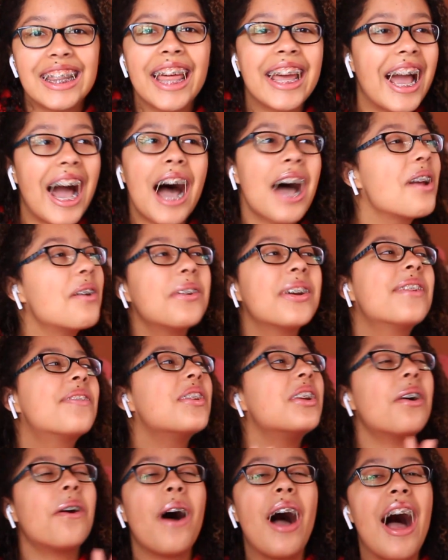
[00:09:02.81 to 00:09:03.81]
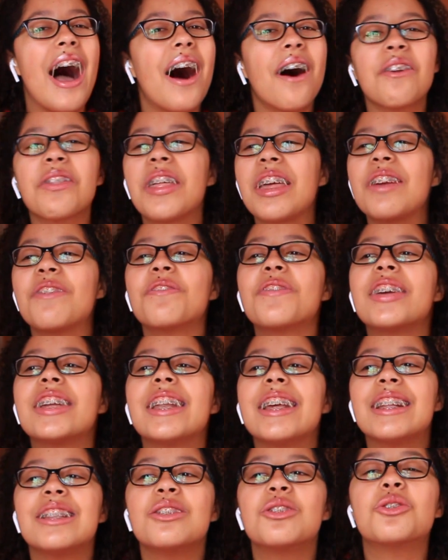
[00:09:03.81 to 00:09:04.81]
Like, I don't even know how they
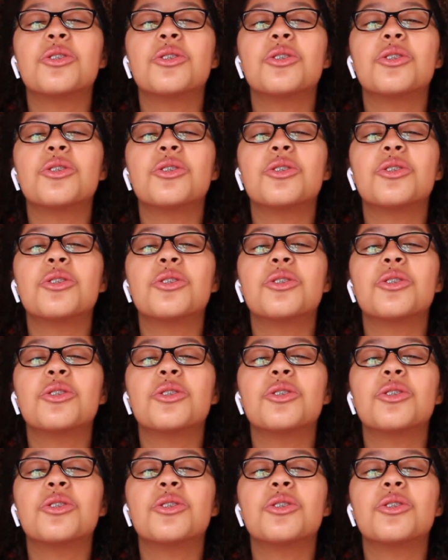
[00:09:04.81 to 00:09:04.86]
fit in